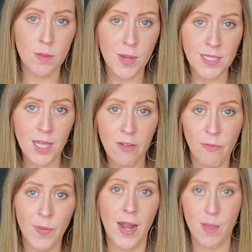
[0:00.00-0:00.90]
with
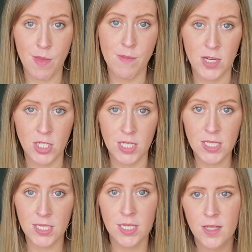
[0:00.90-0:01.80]
myself, but I am
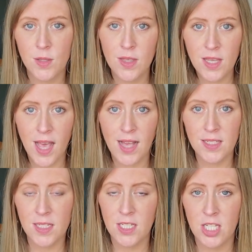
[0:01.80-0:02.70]
ambitious. So I think as
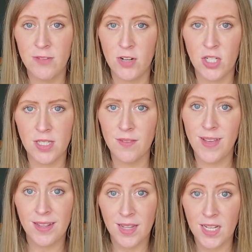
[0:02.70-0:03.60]
an achiever, just the
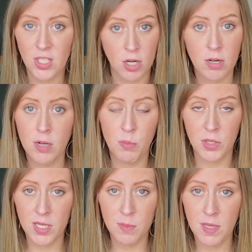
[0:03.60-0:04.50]
fact that I started a
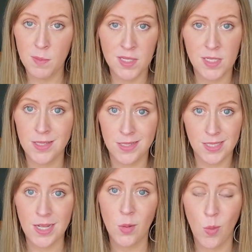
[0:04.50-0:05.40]
bookkeeping business and
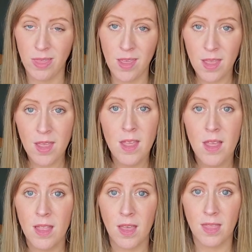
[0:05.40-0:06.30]
stuck with it,
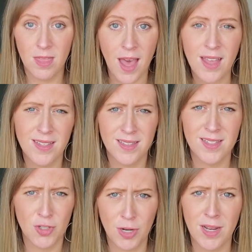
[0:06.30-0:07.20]
like that is
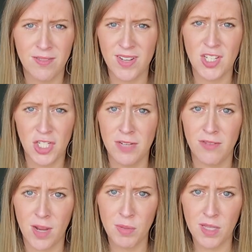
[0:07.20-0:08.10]
the trait of an
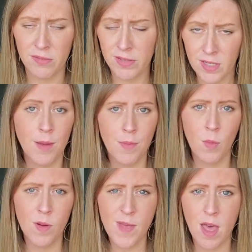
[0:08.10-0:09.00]
achiever, I believe. And
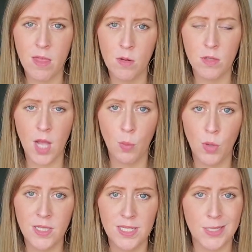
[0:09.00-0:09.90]
one of my other top
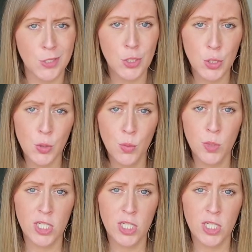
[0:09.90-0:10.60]
ones is a two,